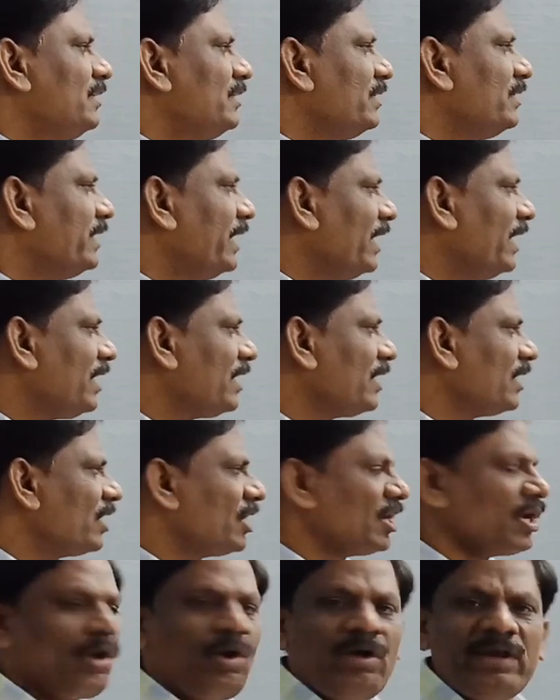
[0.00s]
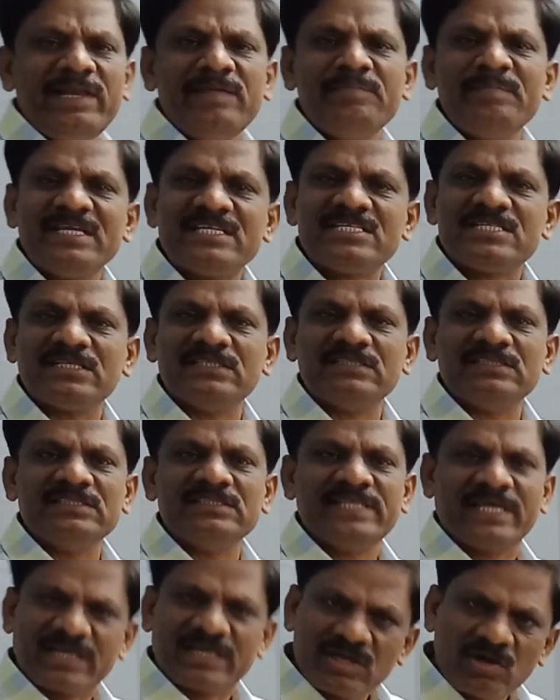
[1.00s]
They are collimated.
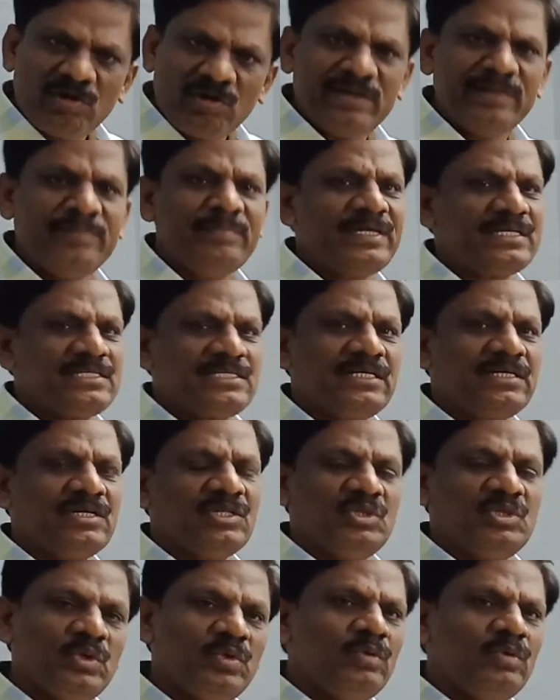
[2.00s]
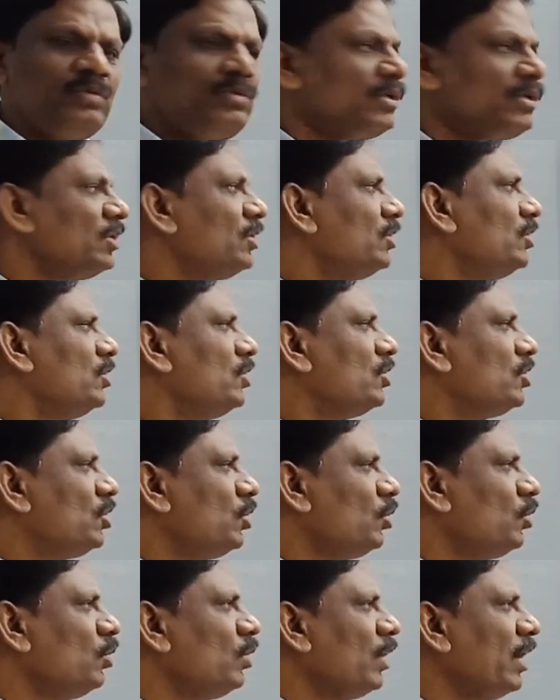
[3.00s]
They are collimated through
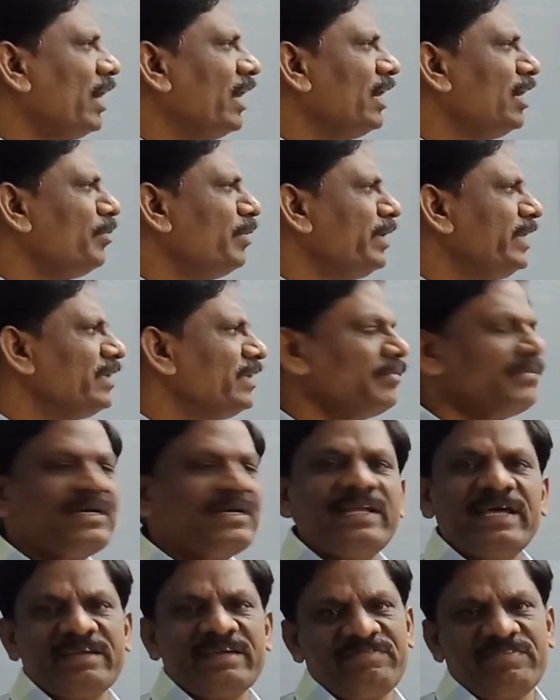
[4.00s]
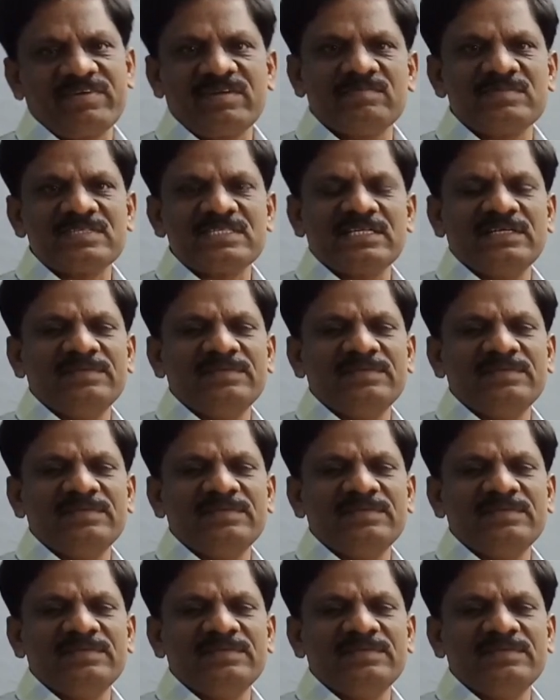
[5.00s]
two aluminium diaphragms.